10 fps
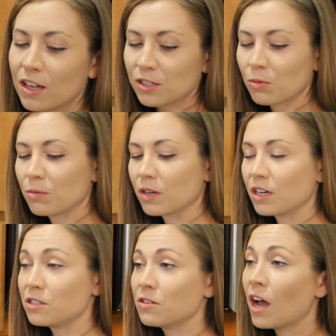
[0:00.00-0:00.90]
So what we're
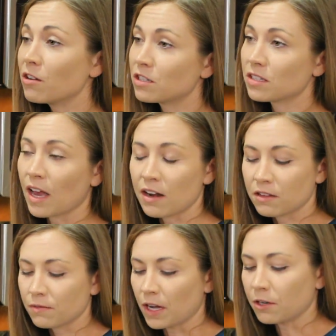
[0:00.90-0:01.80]
gonna do now is just add
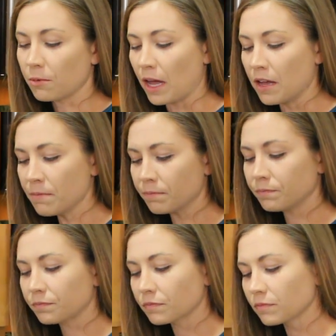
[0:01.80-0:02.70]
in the Vital Whey.
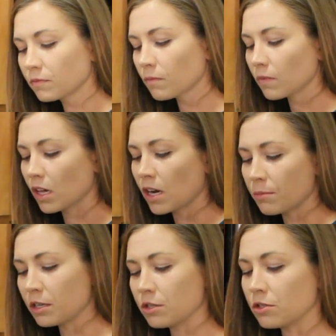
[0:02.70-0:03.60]
Now
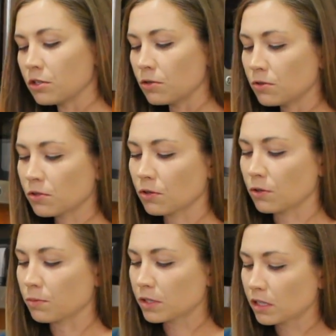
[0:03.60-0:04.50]
I'm gonna do 2
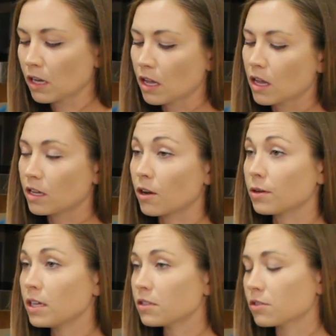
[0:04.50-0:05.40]
scoops.
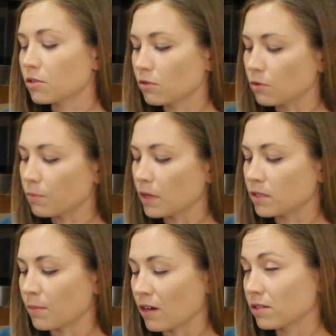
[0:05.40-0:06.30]
Now each scoop
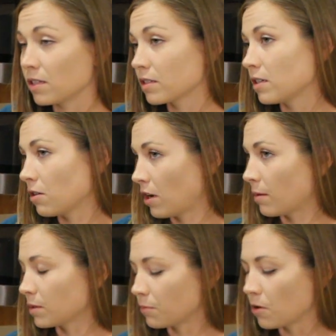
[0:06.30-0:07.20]
is about 16
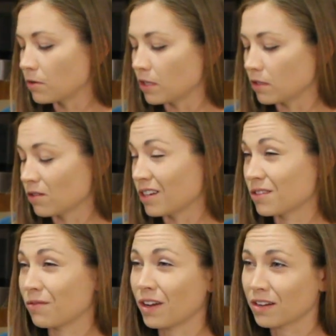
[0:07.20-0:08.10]
grams of protein, so
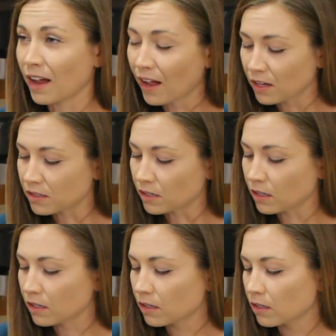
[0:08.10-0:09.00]
that's
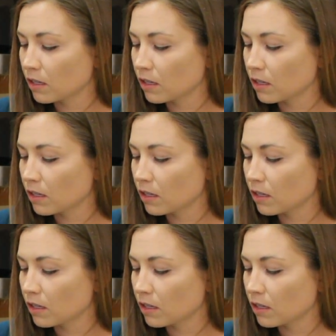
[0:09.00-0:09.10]
fantastic.